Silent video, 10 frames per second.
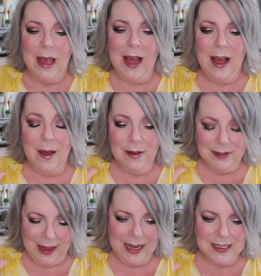uh,
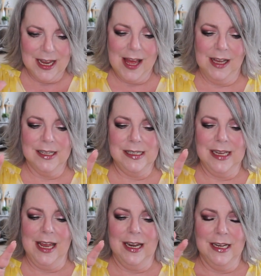latex
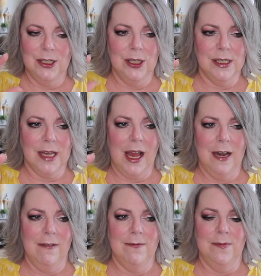and it just
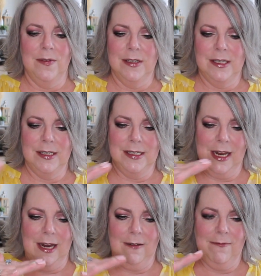kind of
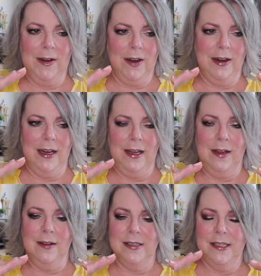stayed
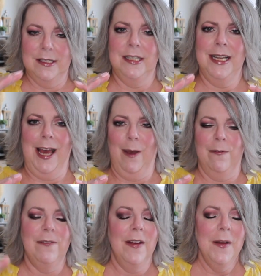very
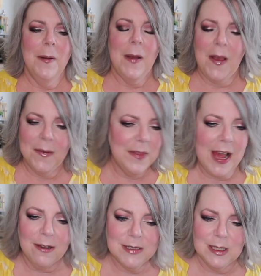stiff and
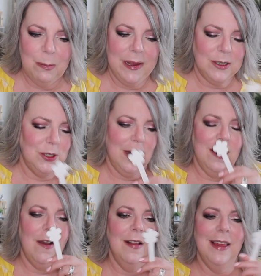that was the picture I
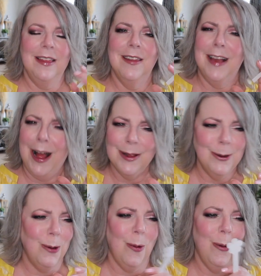got like the
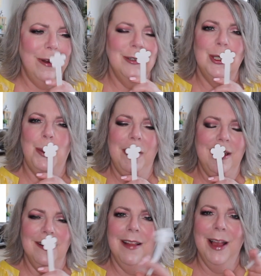color orange
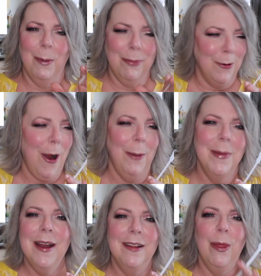being like a
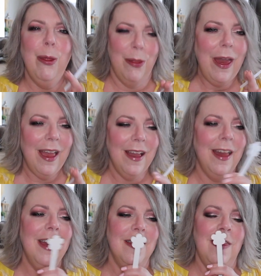prominent thing
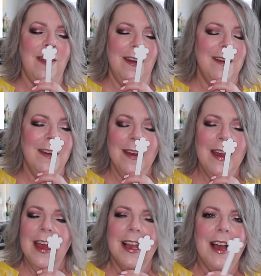in the
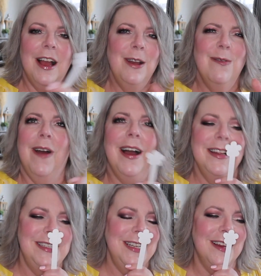kind of
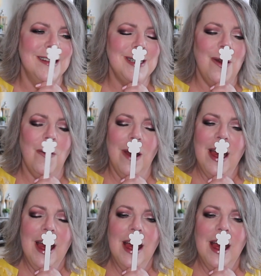idea so